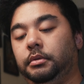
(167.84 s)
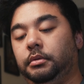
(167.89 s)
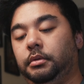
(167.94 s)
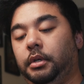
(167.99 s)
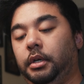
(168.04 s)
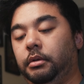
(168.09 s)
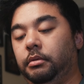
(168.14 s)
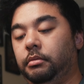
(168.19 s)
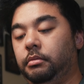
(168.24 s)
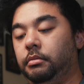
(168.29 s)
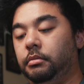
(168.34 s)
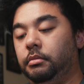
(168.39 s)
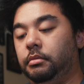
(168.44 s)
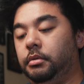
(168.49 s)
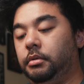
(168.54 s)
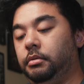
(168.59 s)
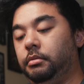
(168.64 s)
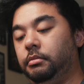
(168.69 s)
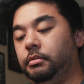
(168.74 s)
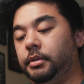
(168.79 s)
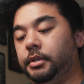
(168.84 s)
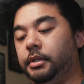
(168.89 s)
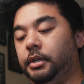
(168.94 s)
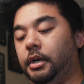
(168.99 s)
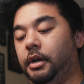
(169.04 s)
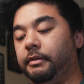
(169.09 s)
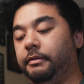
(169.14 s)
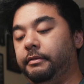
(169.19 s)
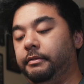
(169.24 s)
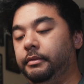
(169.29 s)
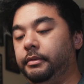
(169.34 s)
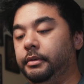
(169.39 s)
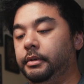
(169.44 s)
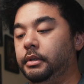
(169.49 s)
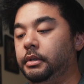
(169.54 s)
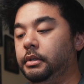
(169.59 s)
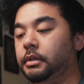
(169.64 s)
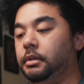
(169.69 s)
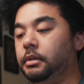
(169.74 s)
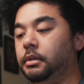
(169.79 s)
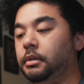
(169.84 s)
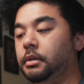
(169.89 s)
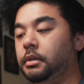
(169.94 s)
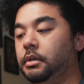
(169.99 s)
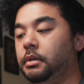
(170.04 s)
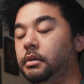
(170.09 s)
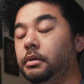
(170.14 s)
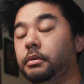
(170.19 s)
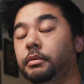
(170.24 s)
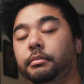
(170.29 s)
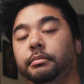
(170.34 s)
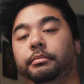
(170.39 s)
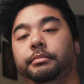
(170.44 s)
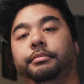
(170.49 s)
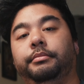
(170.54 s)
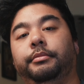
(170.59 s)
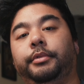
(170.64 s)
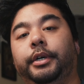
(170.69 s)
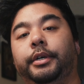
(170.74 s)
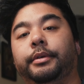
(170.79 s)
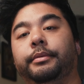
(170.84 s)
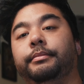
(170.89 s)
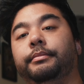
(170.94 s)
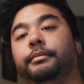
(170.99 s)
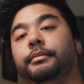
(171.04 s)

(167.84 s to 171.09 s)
Oh, was it off? Weird.